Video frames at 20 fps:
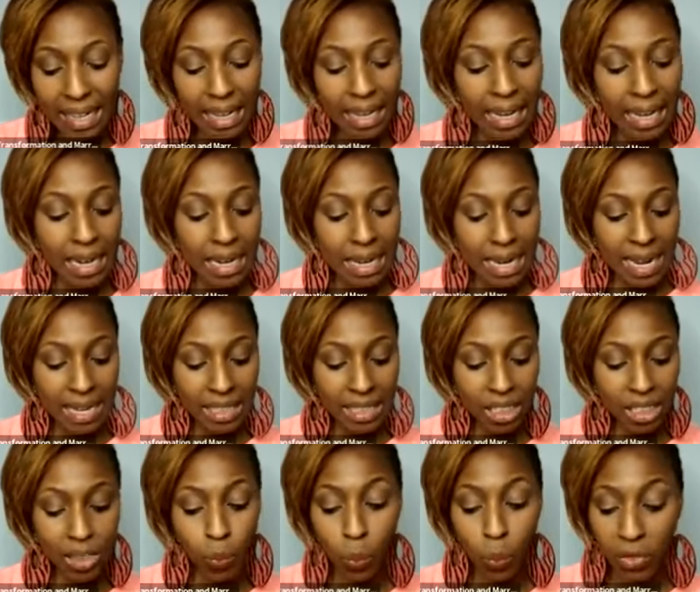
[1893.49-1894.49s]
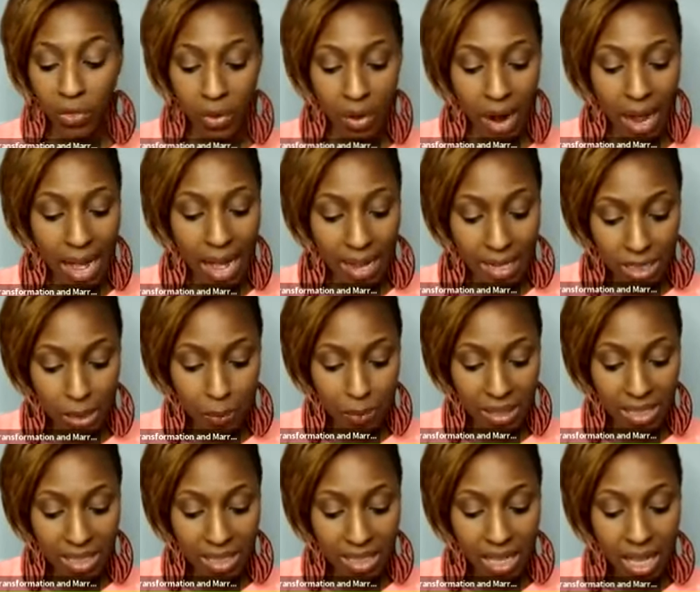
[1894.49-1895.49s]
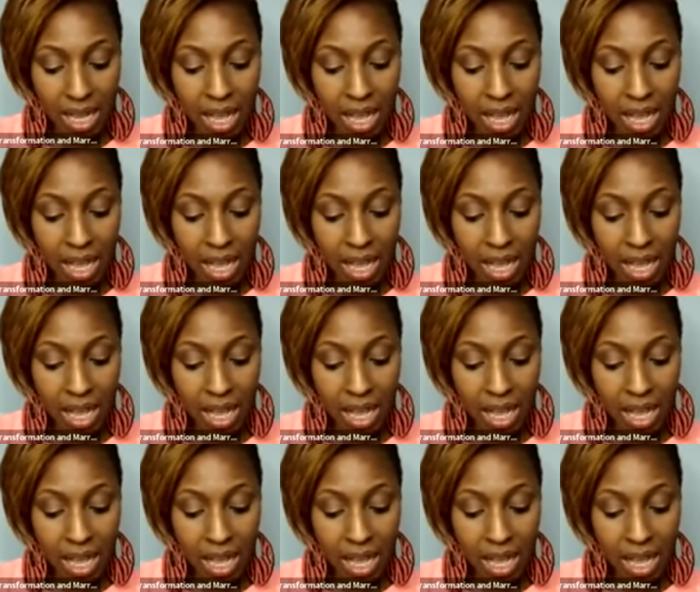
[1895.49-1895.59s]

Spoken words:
and connection with their husbands,